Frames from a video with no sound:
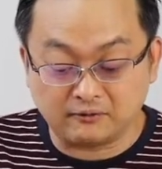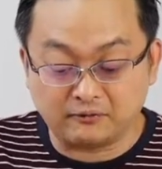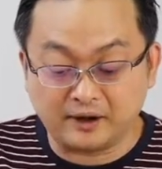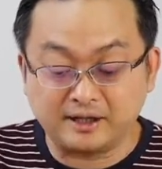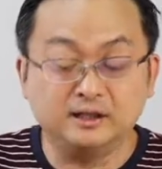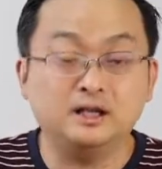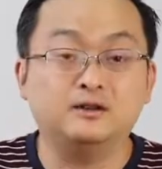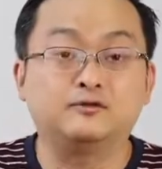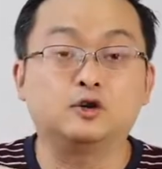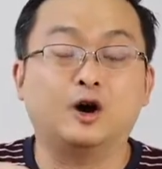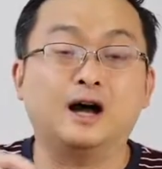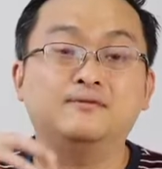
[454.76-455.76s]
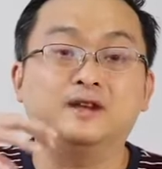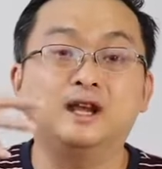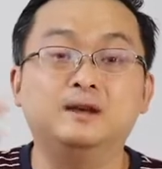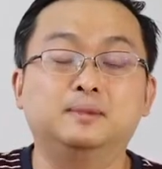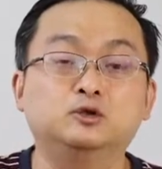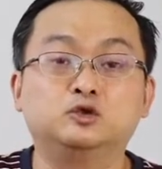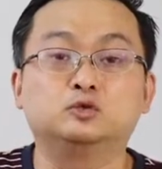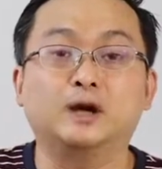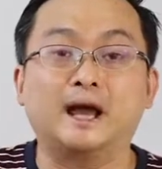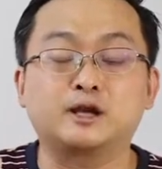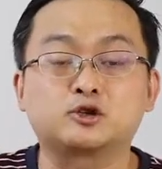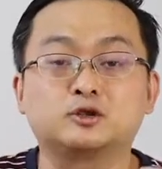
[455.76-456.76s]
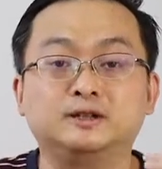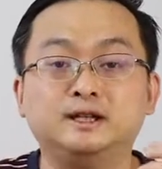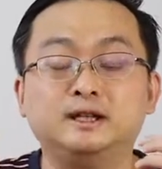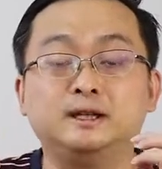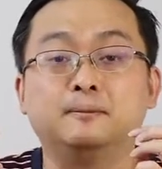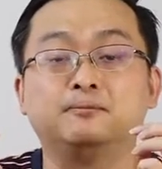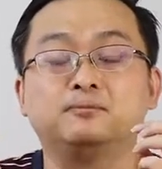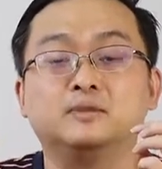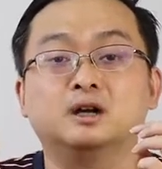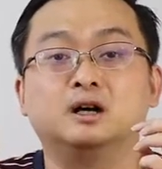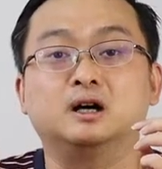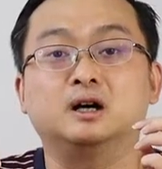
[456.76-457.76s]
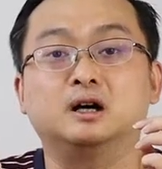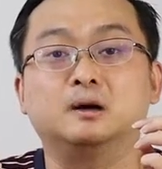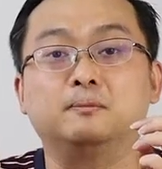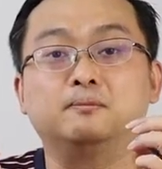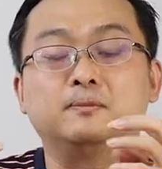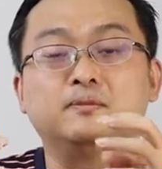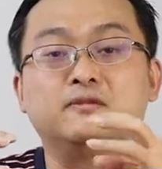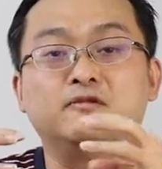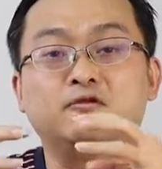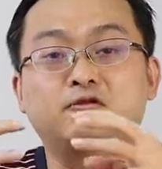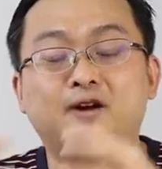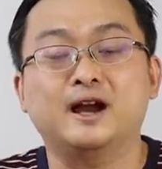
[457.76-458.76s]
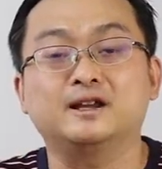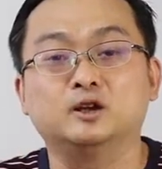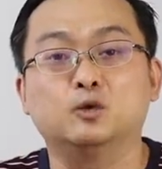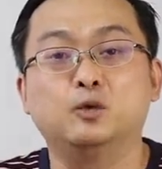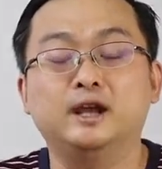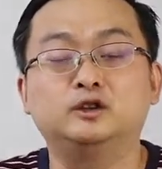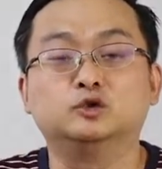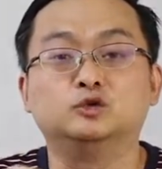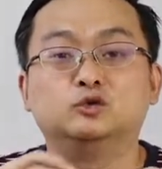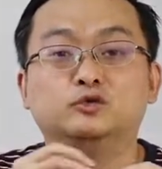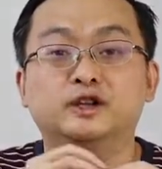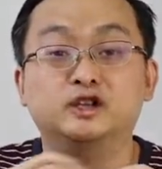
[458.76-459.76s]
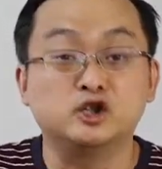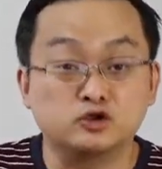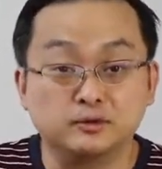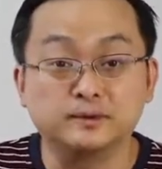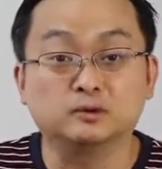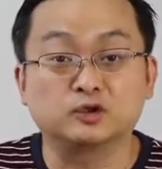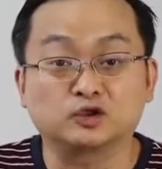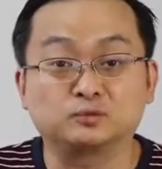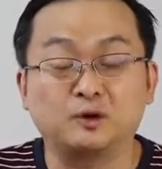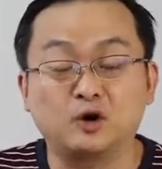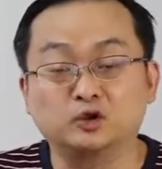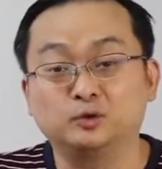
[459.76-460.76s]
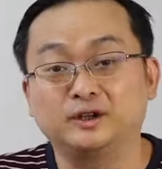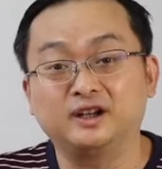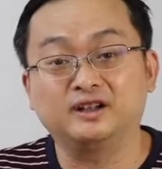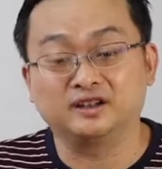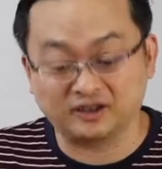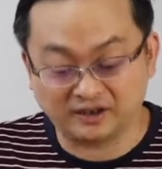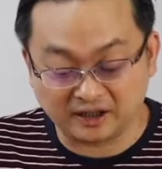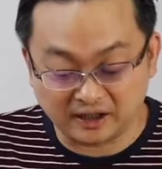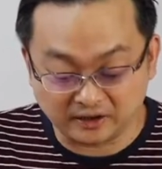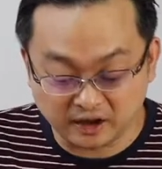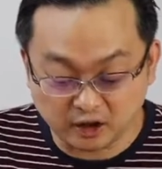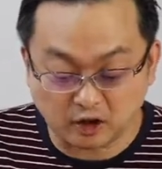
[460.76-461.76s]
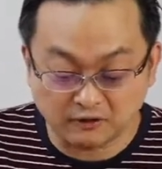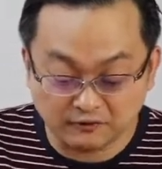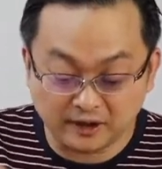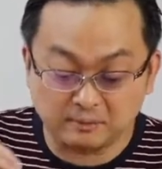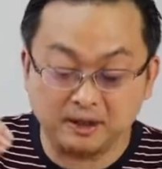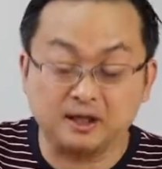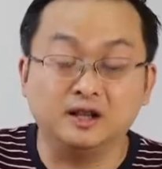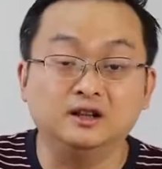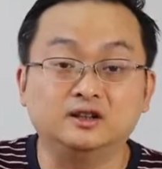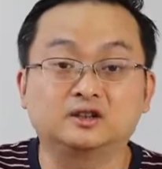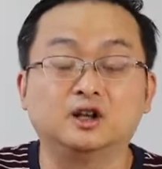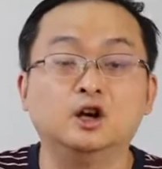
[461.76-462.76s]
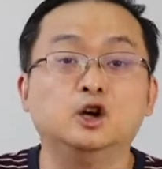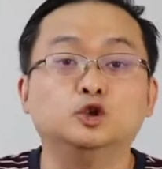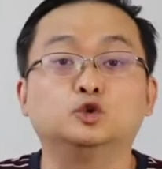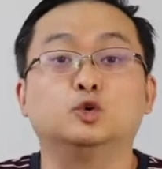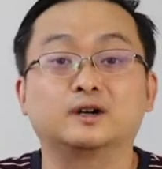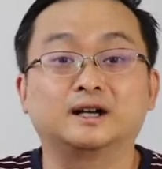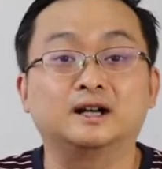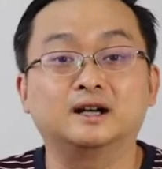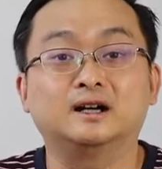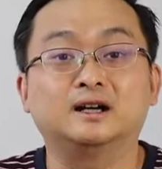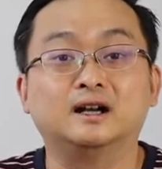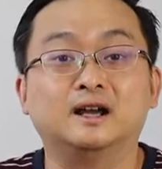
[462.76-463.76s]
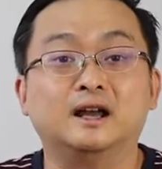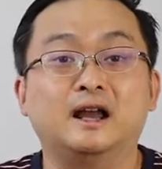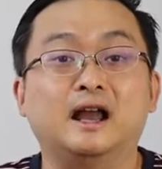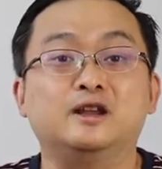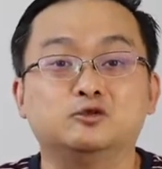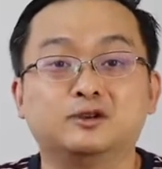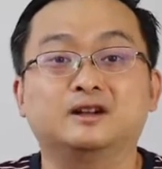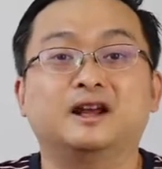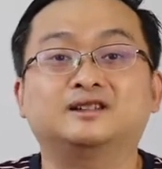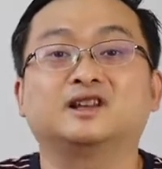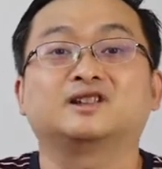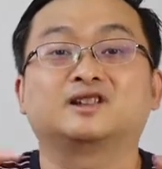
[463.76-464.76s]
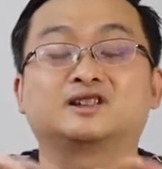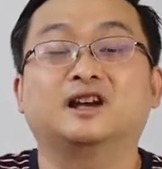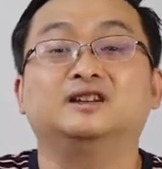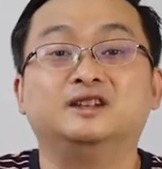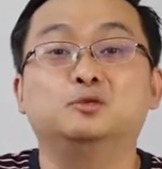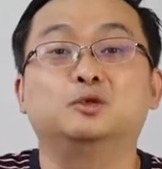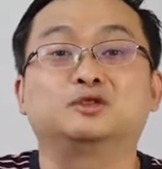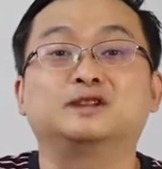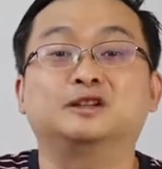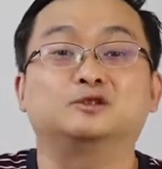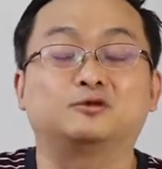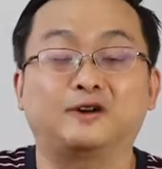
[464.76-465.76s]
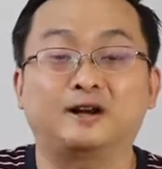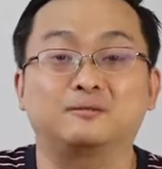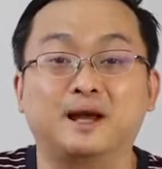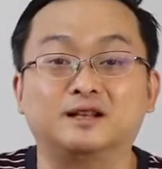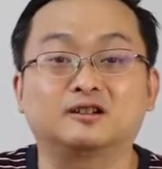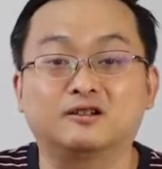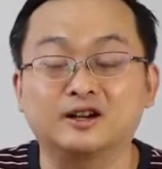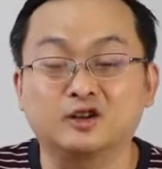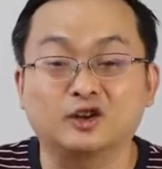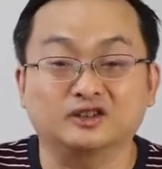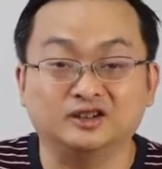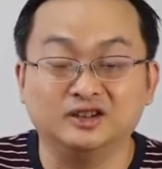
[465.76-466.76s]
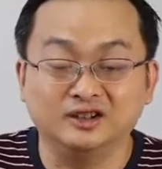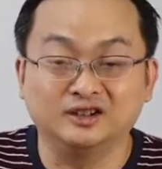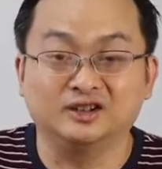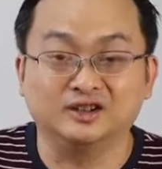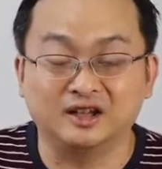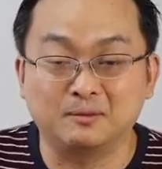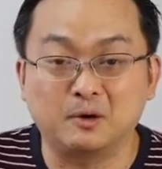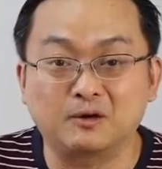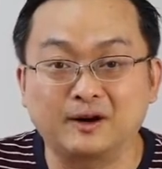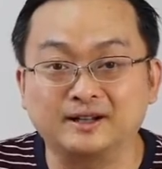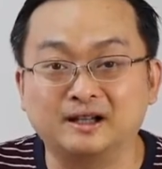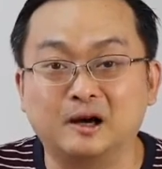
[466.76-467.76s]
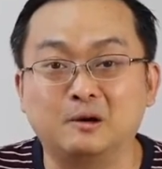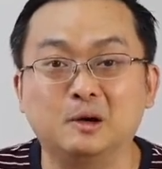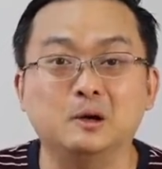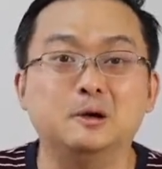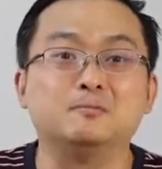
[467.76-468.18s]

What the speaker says: finally, if you're unable to actually find a way to redistribute the spoils within the society, conflict begins to occur, and you realize that society will start to fragment, all right? You're not seeing this in Singapore right now,